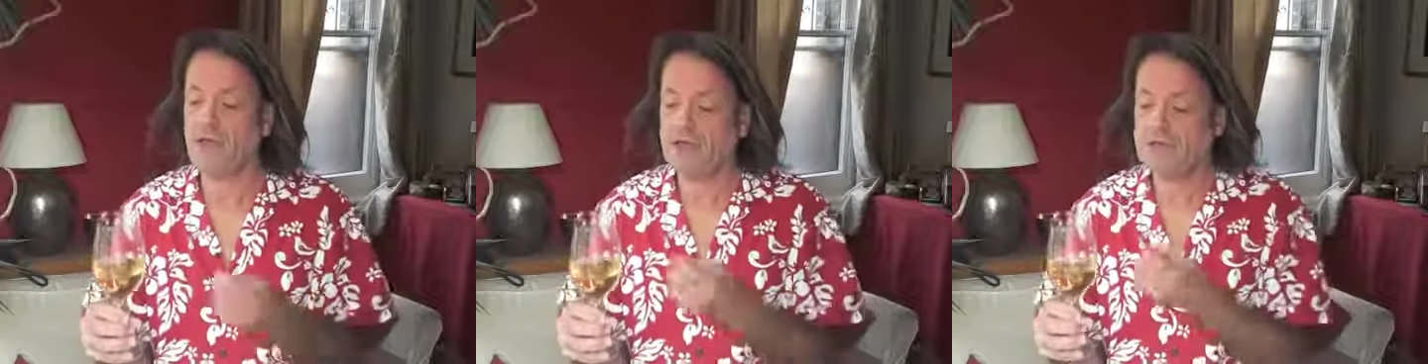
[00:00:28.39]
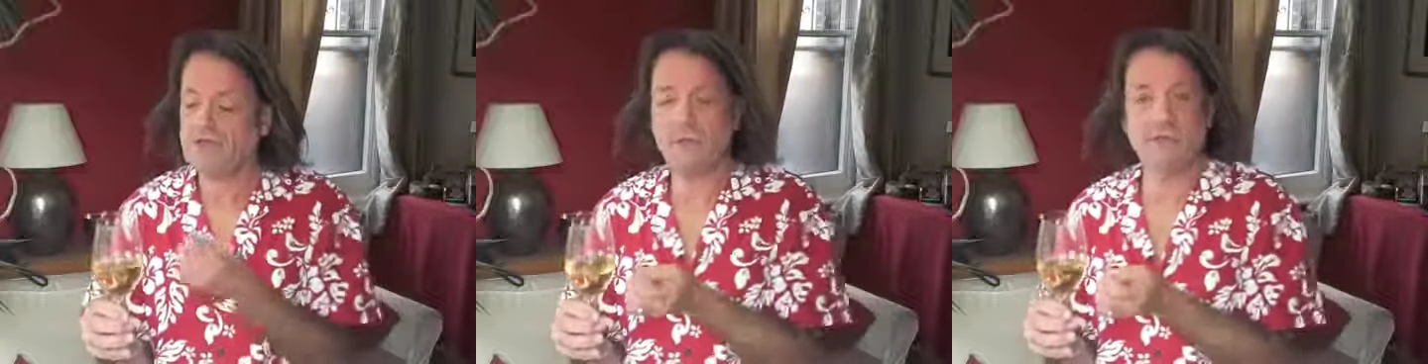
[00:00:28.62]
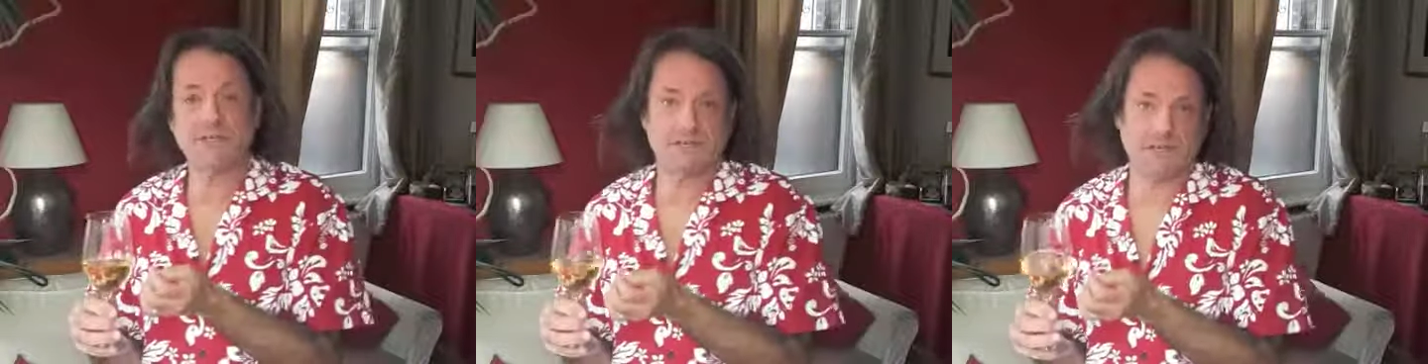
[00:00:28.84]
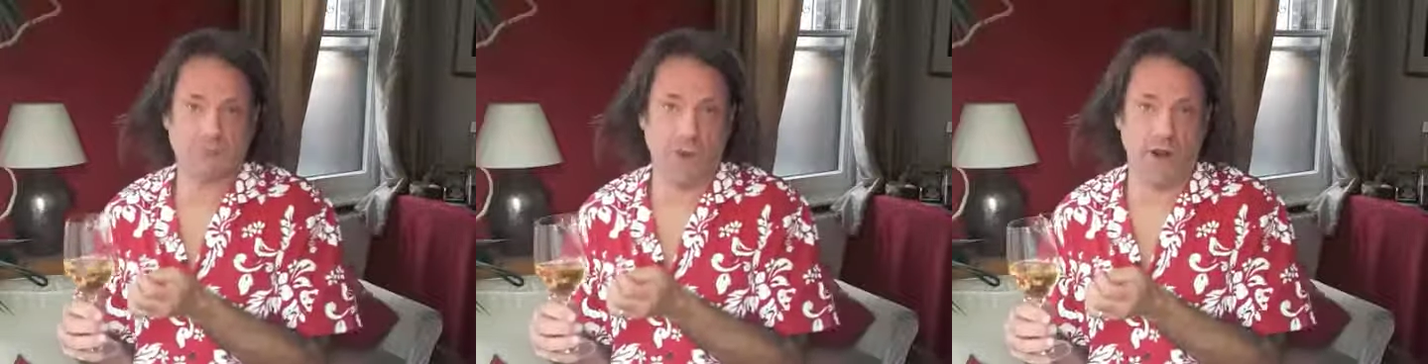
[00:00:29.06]
So is
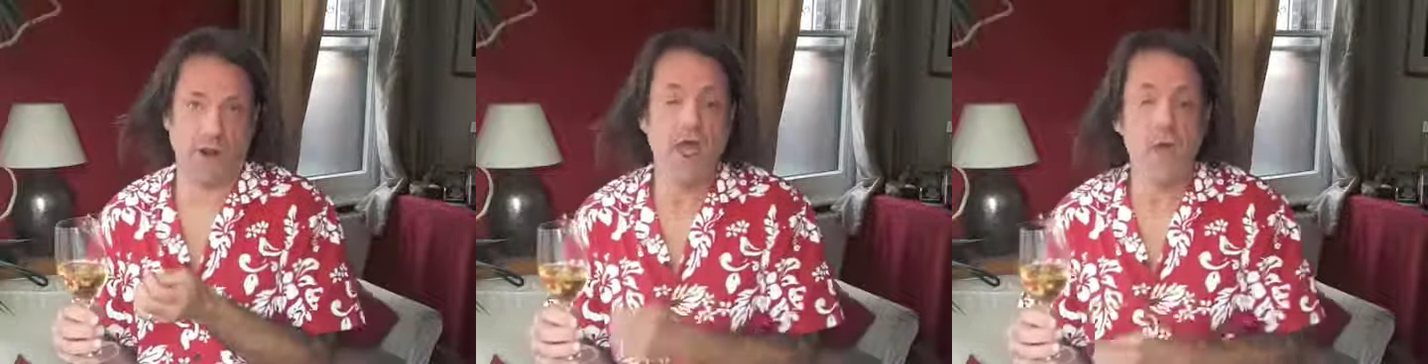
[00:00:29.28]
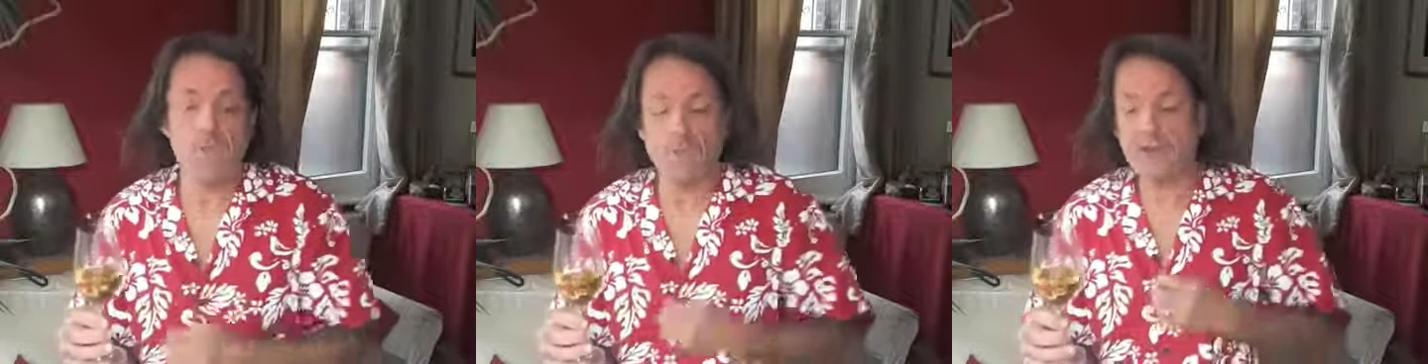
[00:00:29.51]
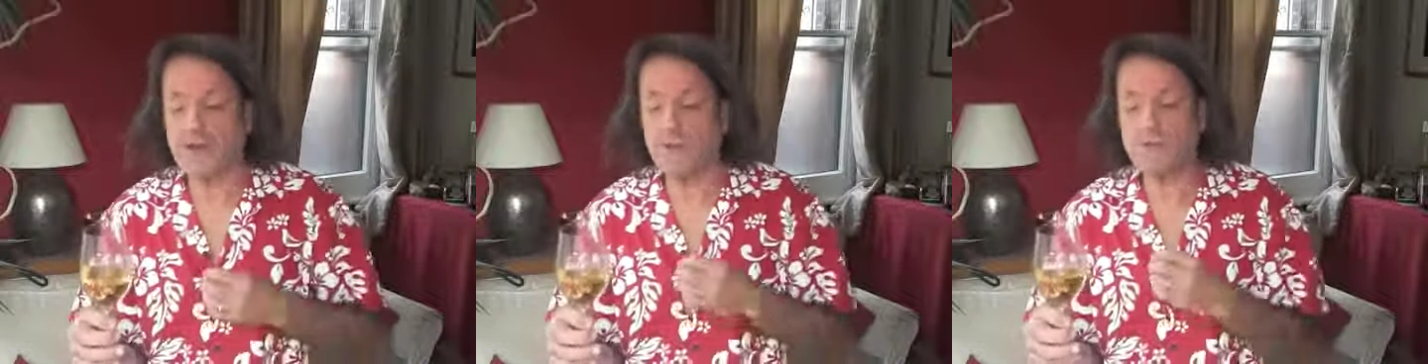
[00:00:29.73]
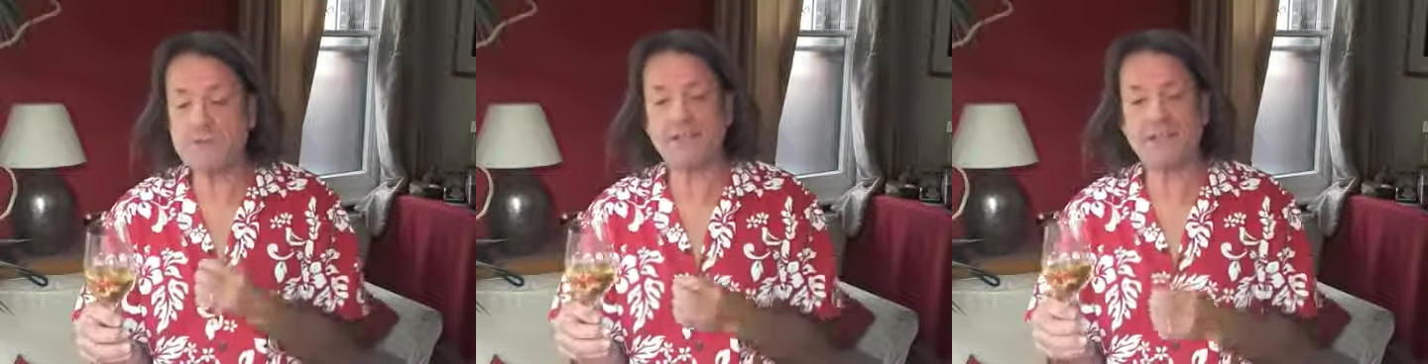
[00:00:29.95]
this one but it
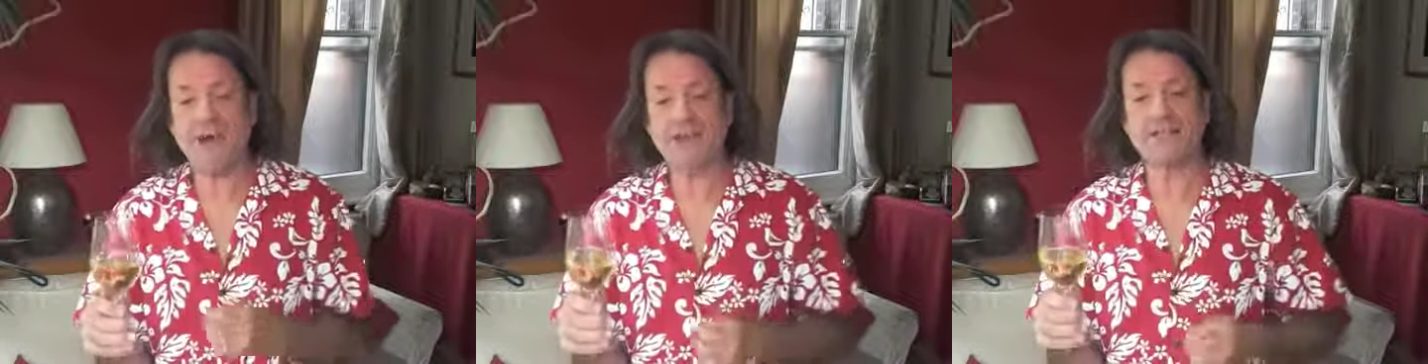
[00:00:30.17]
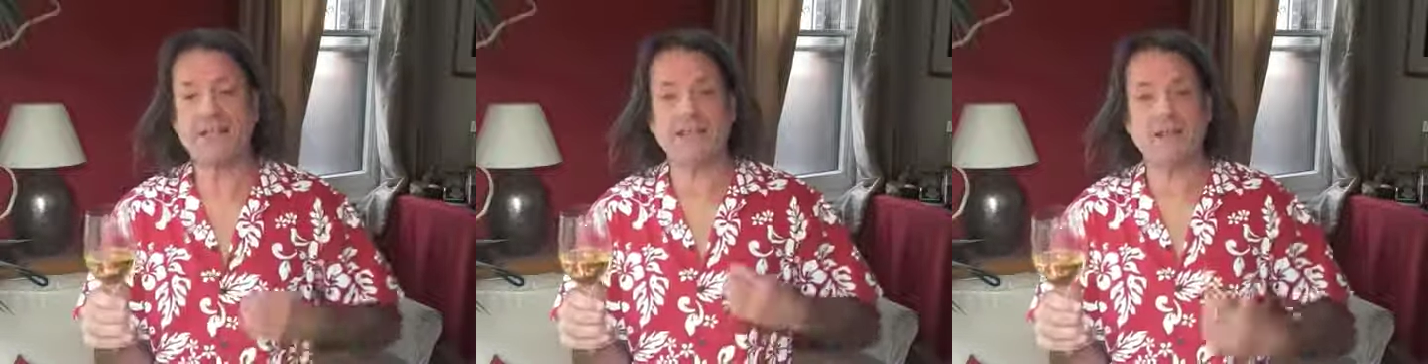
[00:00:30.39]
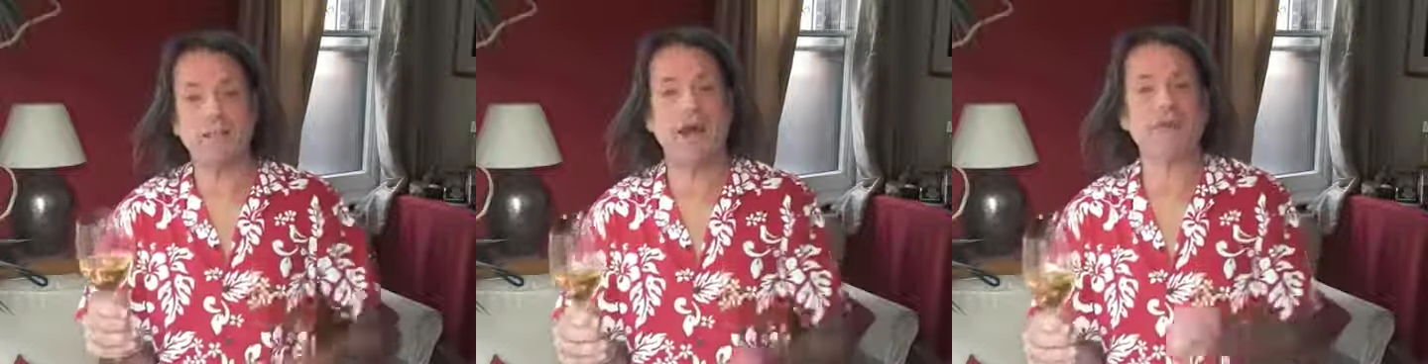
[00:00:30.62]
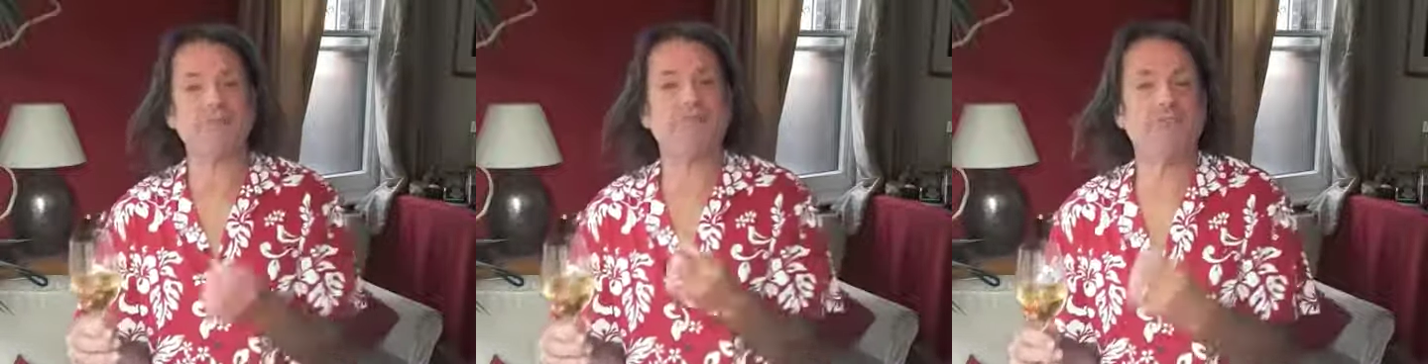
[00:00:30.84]
also adds in
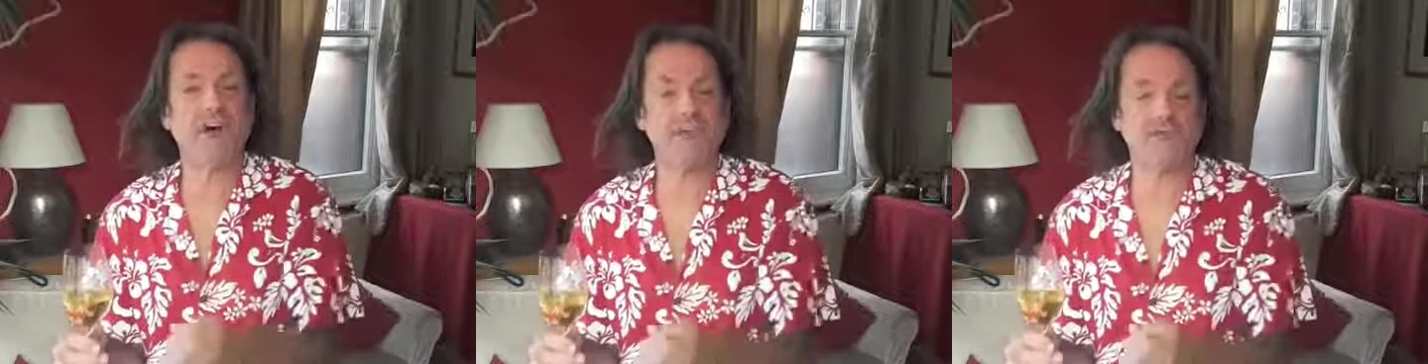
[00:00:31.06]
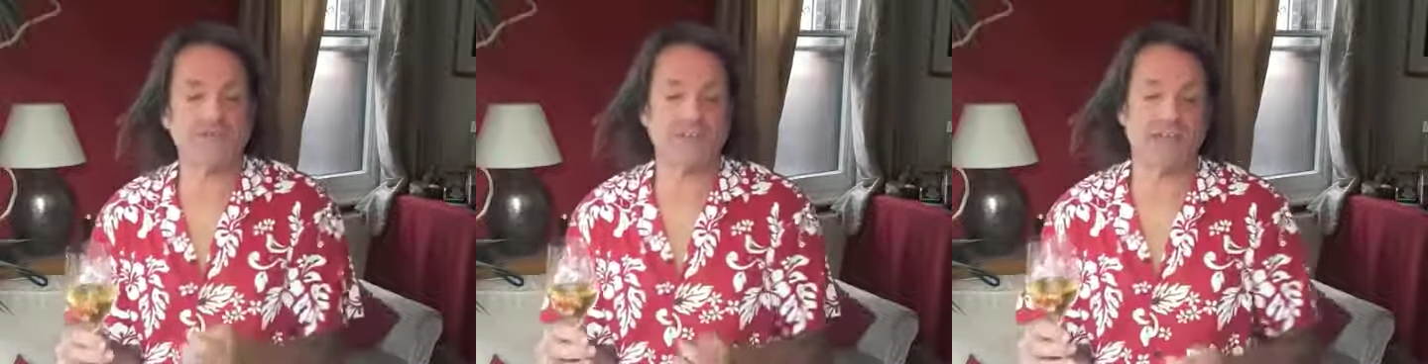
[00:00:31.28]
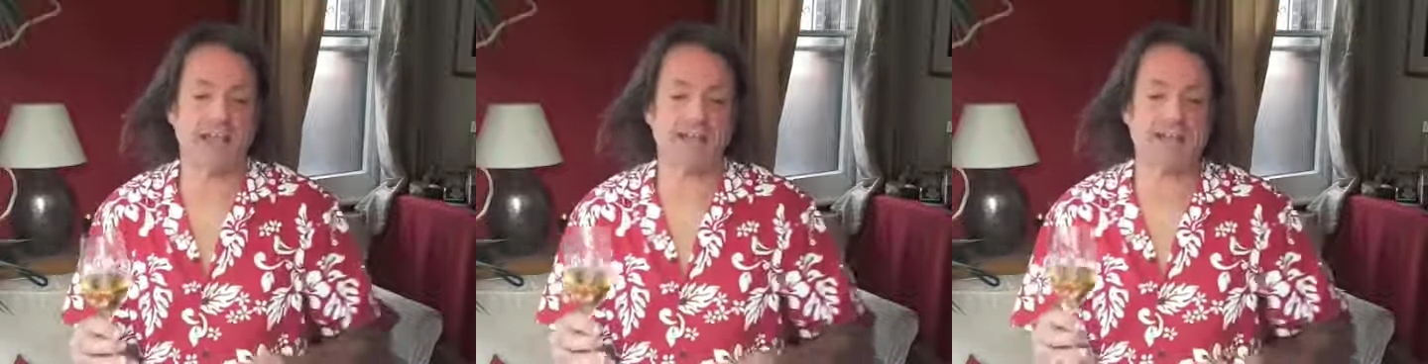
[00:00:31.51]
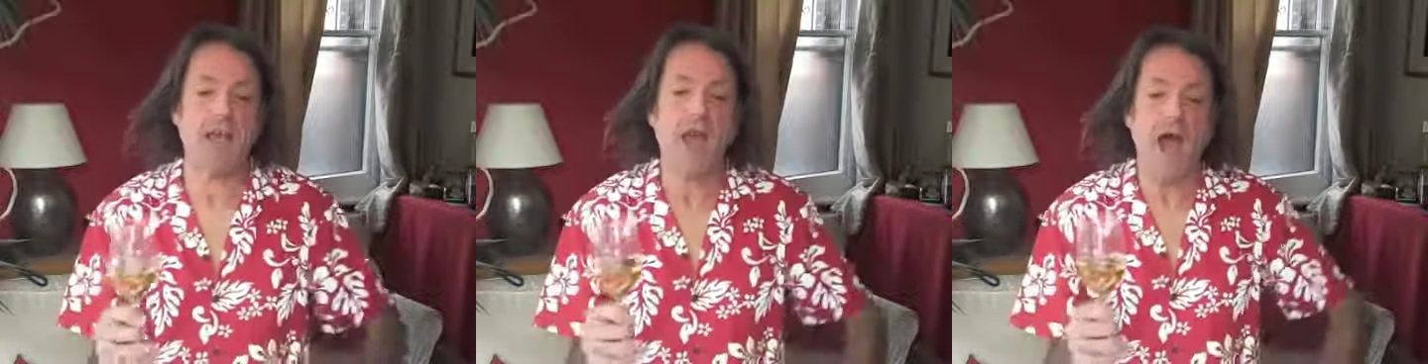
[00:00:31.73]
about 5%